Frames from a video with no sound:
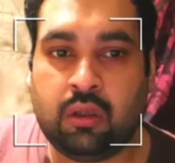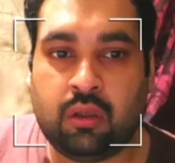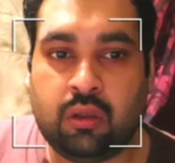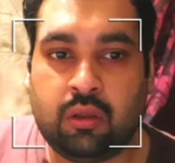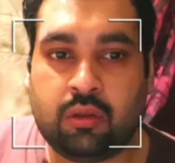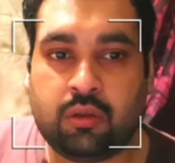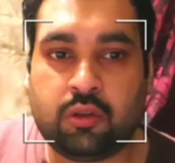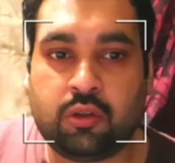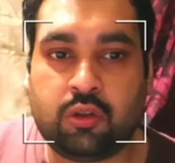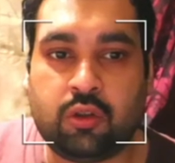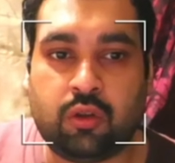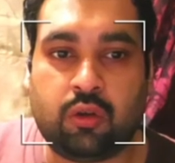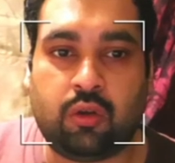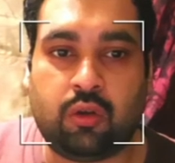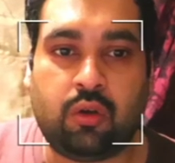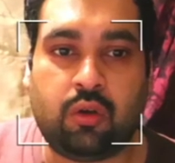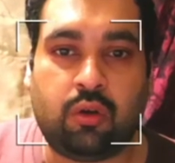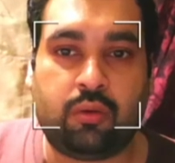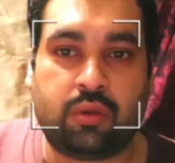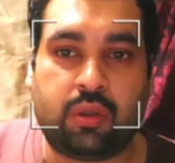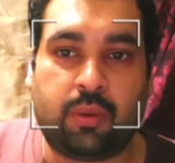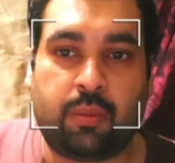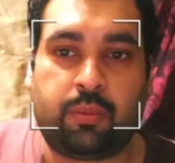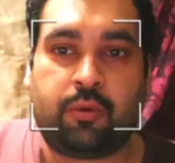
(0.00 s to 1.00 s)
So
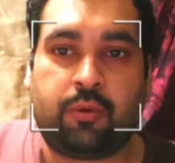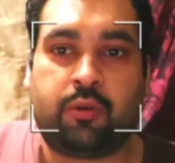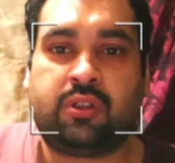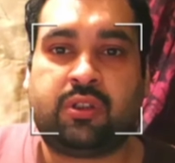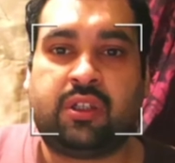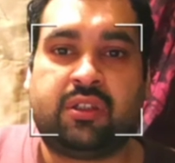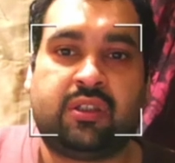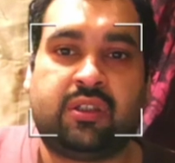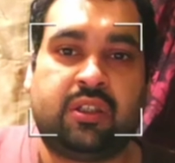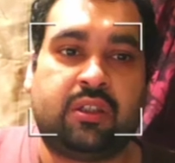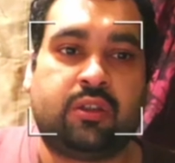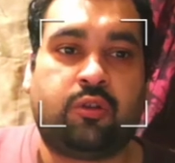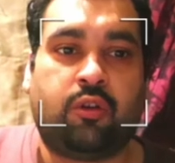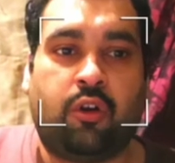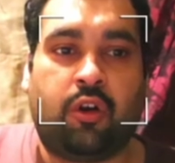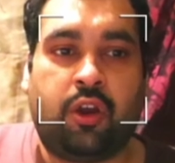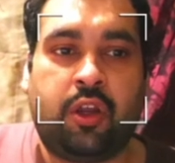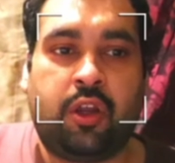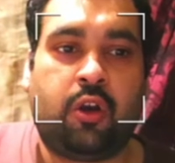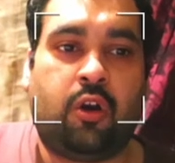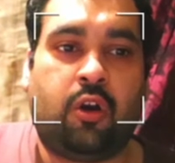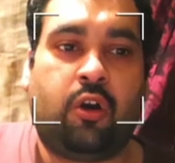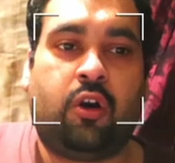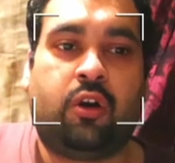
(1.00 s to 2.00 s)
the process is going
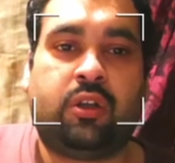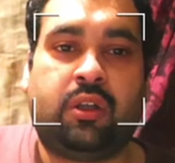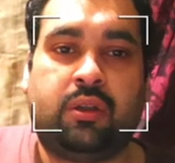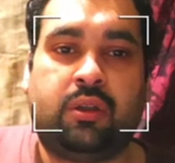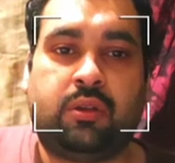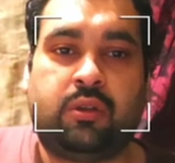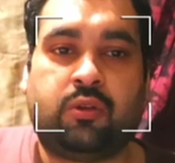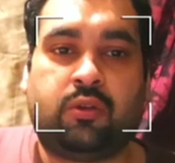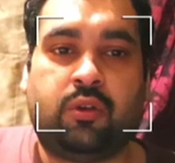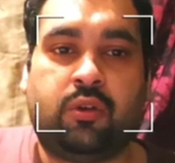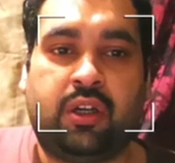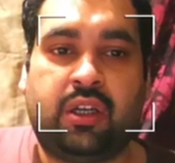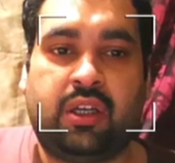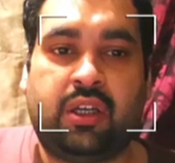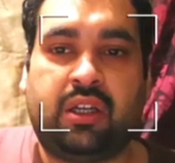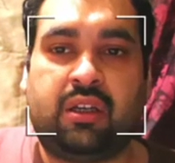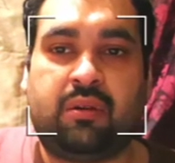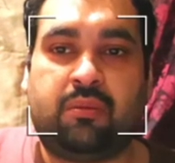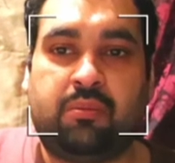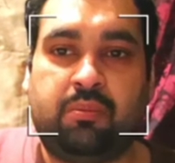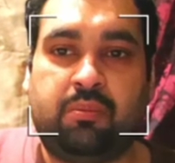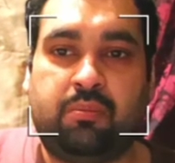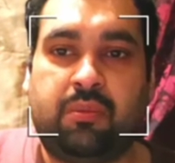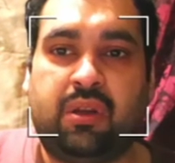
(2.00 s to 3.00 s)
on, so it
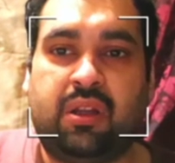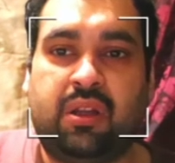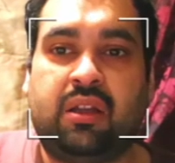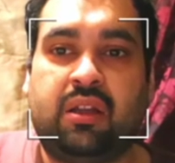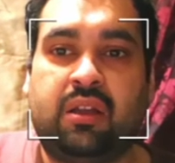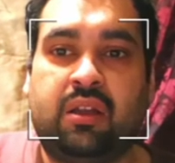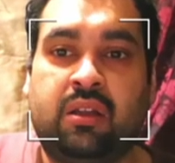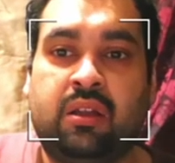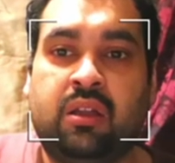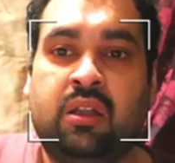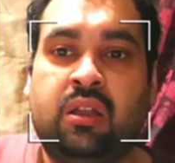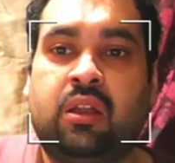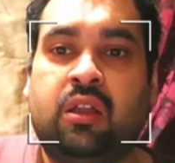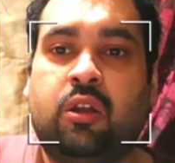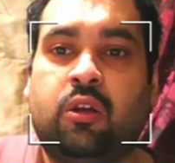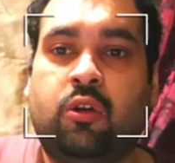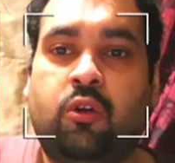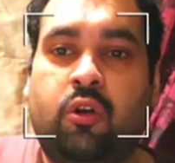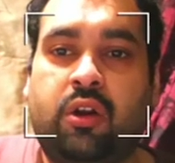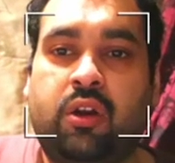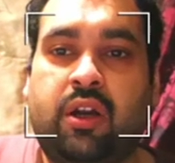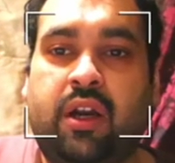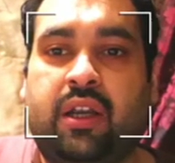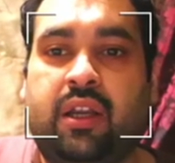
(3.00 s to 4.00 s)
may
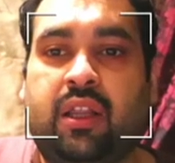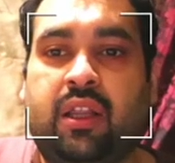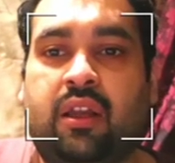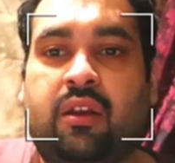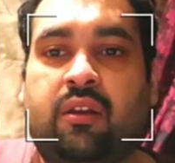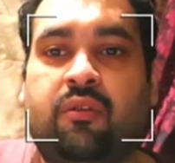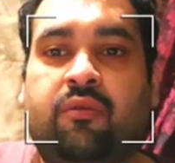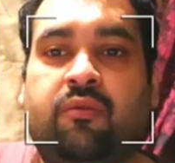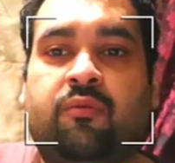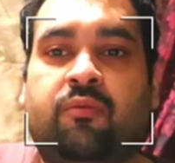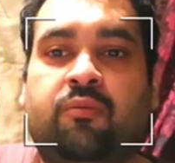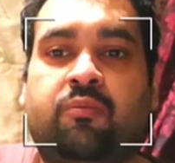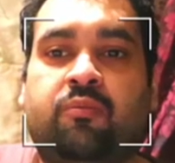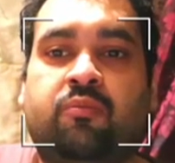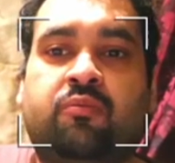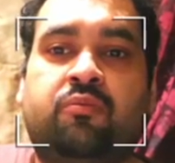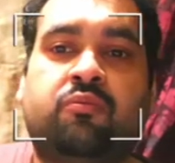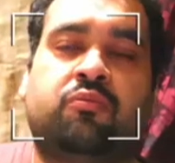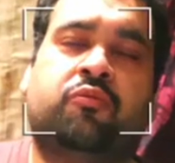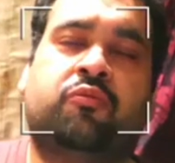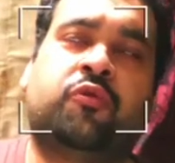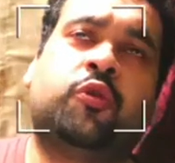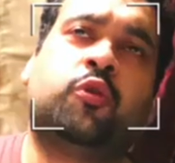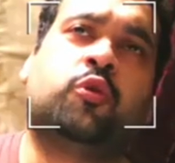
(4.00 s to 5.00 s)
gonna take
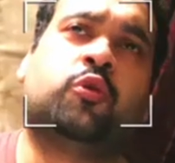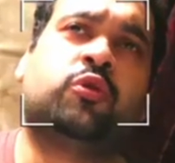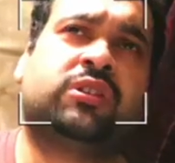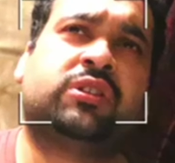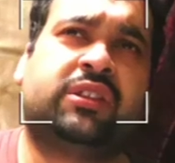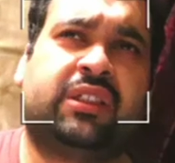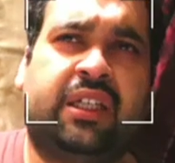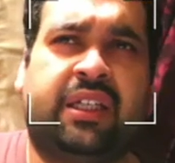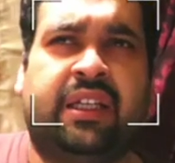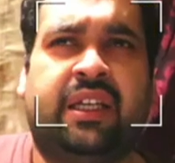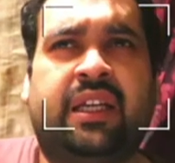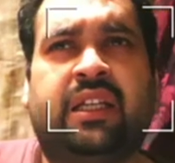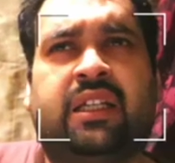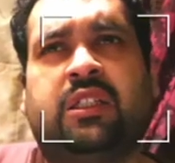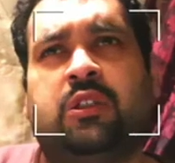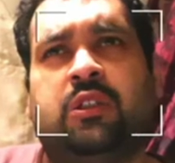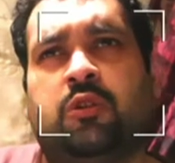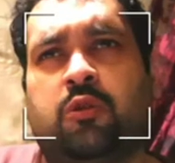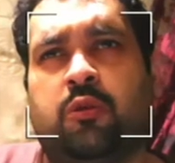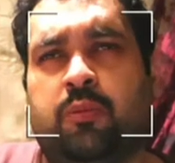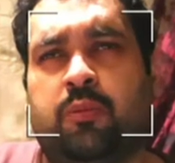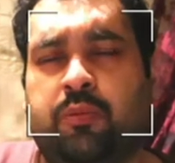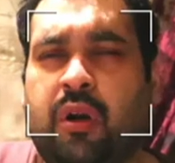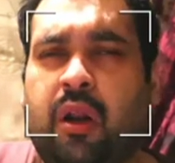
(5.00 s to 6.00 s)
few seconds to
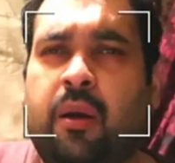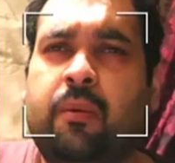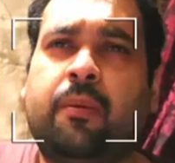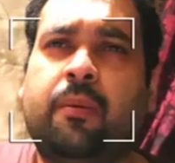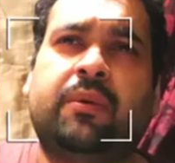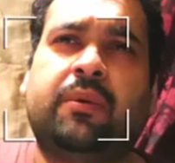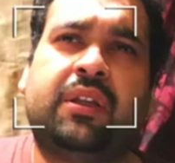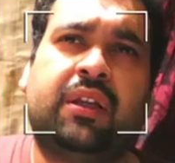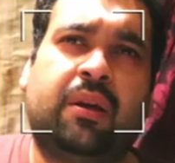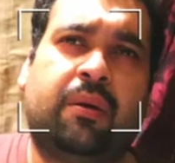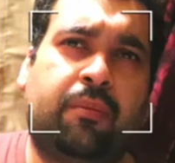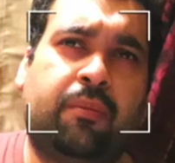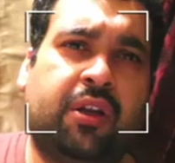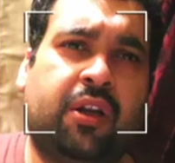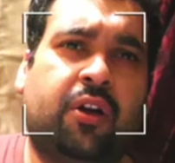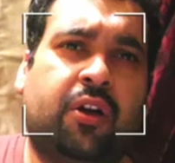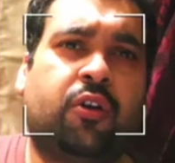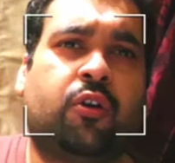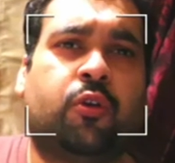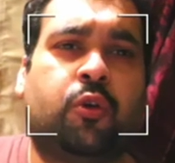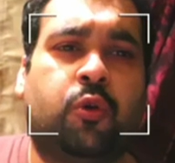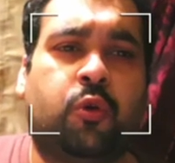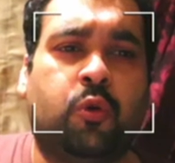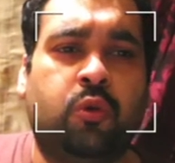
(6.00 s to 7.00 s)
probably a minute or
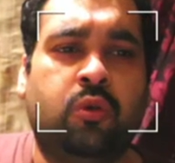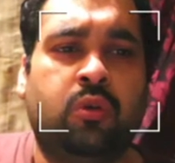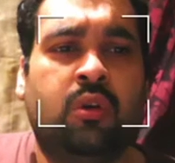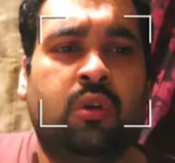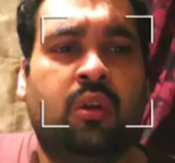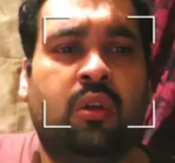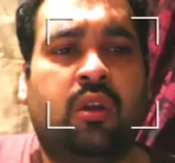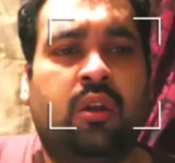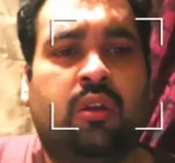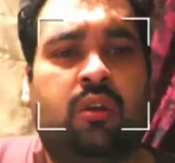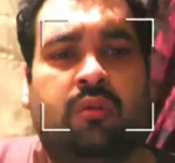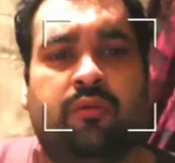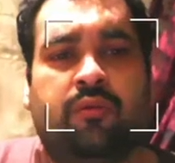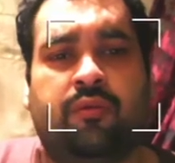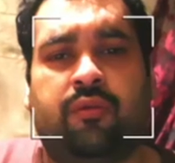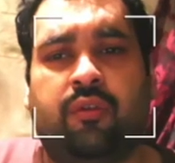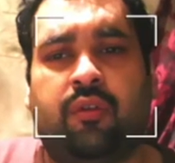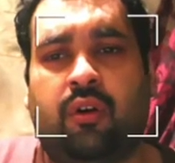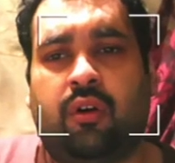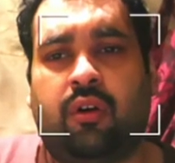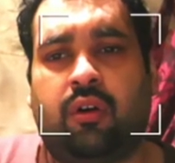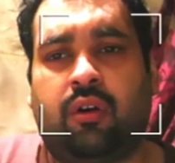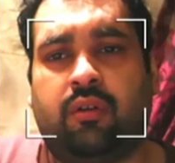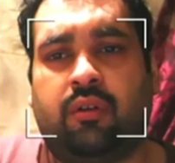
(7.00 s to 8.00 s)
two
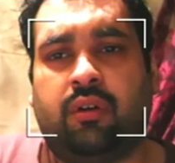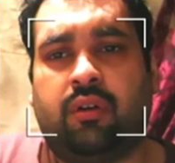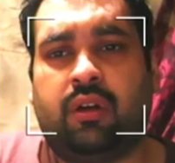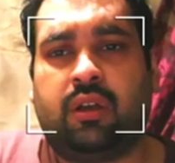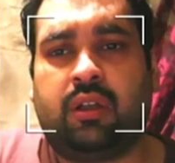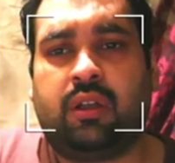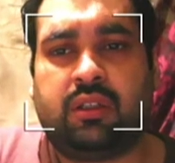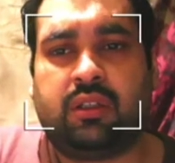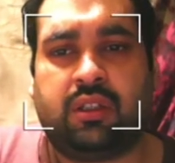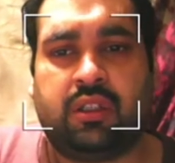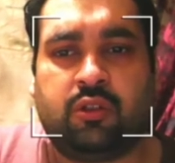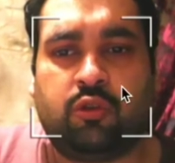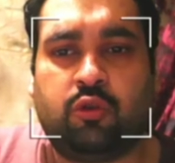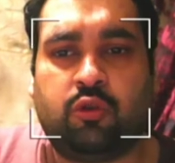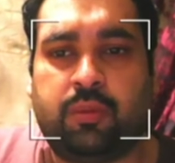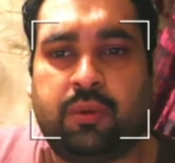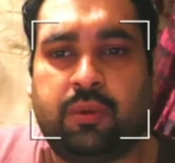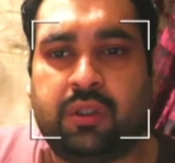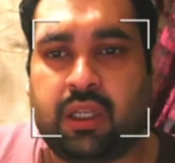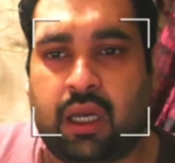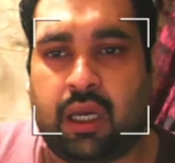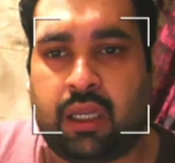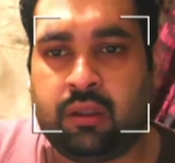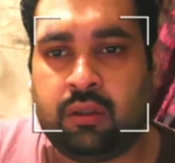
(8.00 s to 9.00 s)
for this to be
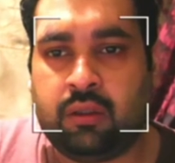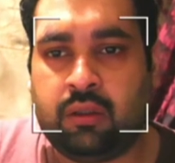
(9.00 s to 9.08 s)
done.